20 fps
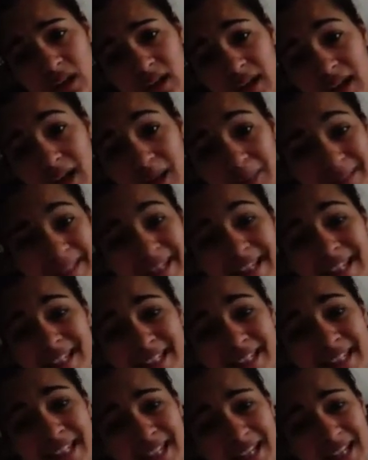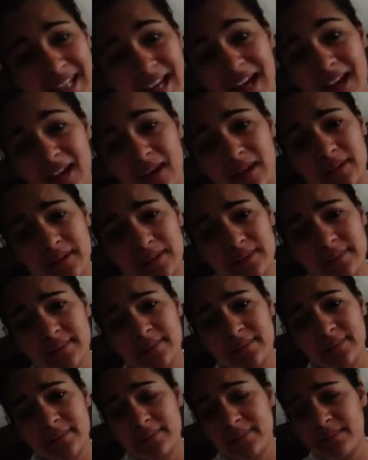I'm 19 now,
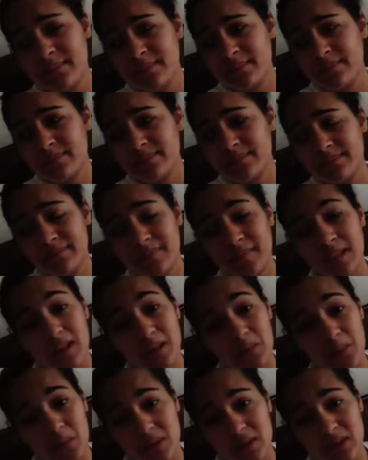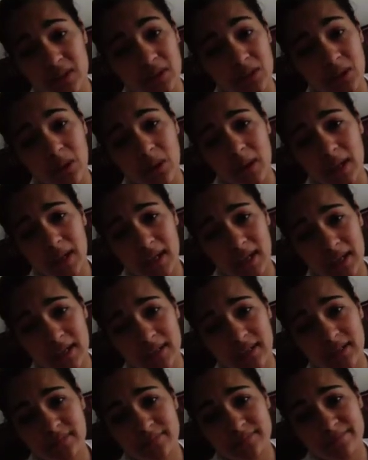and we're still going at it.